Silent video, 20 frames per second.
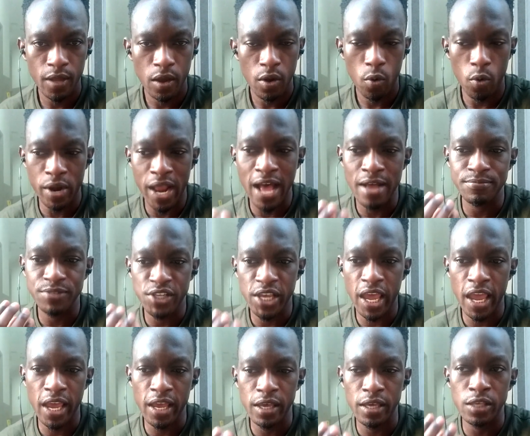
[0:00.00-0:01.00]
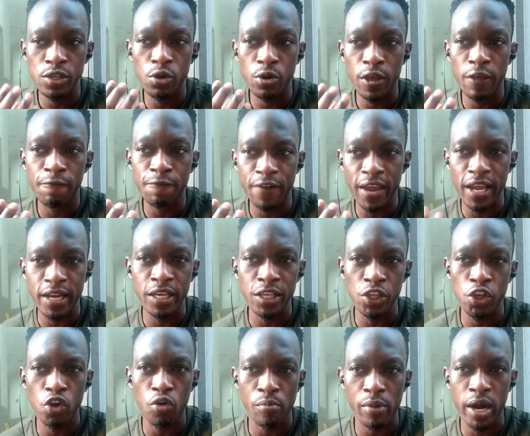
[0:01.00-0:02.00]
When I'm saying you're invading
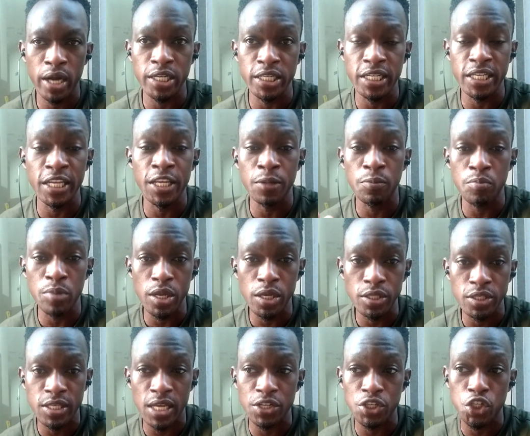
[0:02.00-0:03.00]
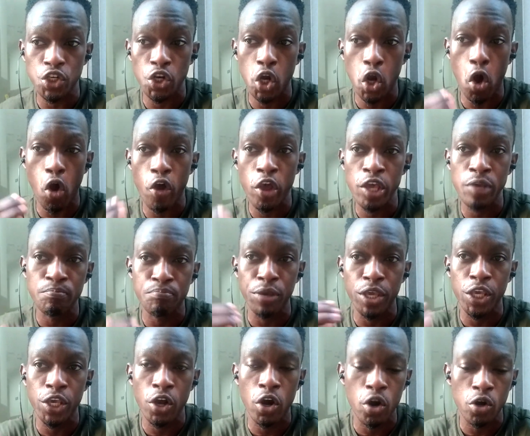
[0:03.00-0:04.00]
humanity, it means that you're going
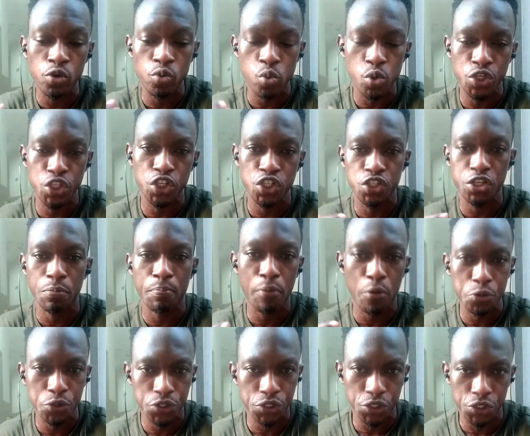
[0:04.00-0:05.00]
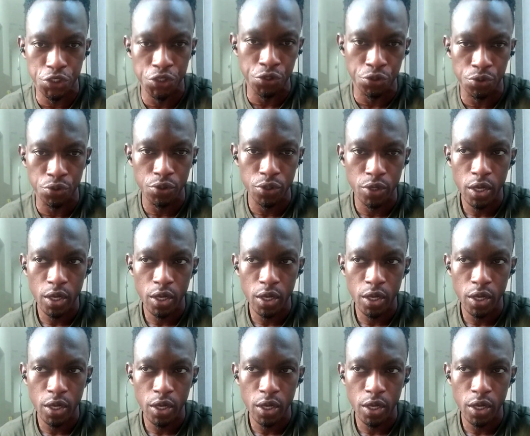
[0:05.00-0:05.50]
beyond what you're supposed to do.